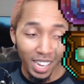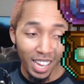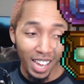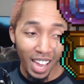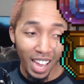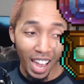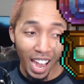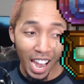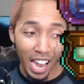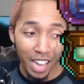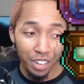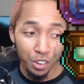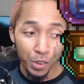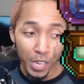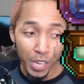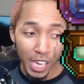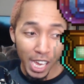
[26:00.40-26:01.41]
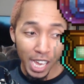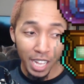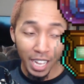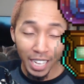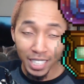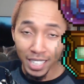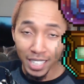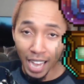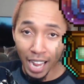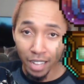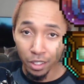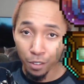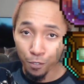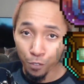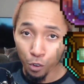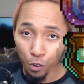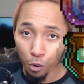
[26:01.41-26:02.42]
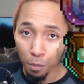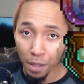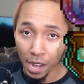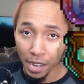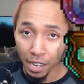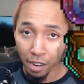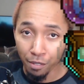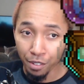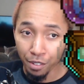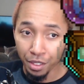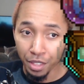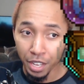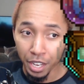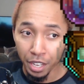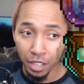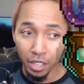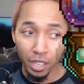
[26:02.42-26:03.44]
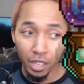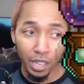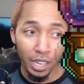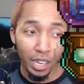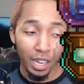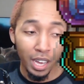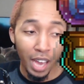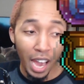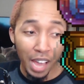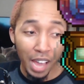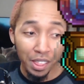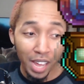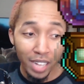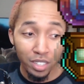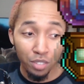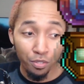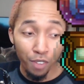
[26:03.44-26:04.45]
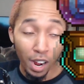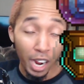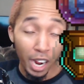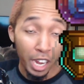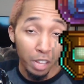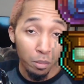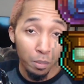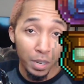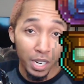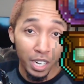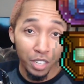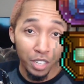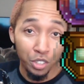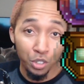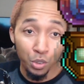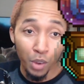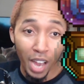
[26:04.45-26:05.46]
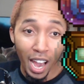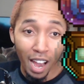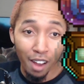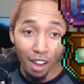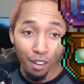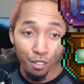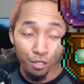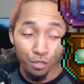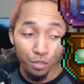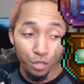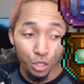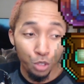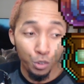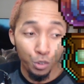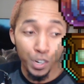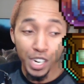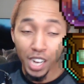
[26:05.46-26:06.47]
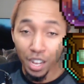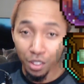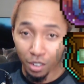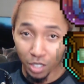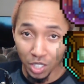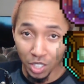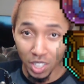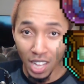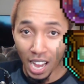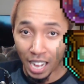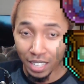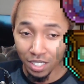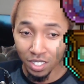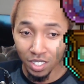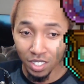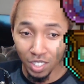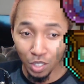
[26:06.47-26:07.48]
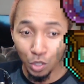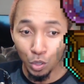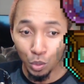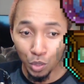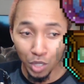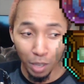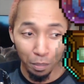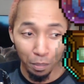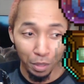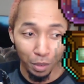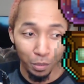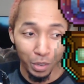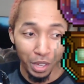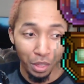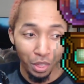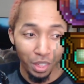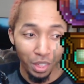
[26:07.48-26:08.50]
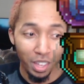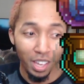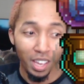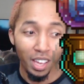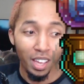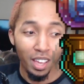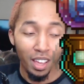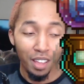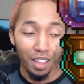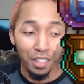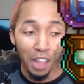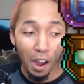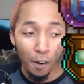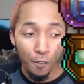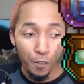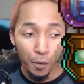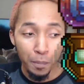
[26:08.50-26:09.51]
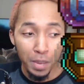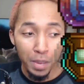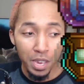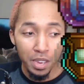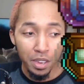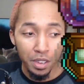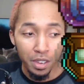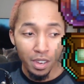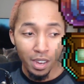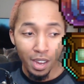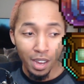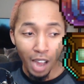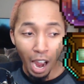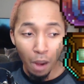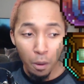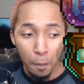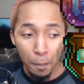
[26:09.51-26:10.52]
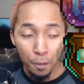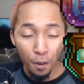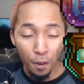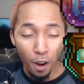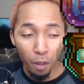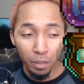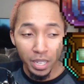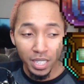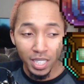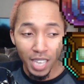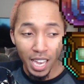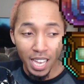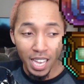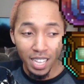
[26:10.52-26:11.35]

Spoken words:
and you can't exactly full block everything. And that's fine because you have 3 other slots to do something with. Now for me, I would probably take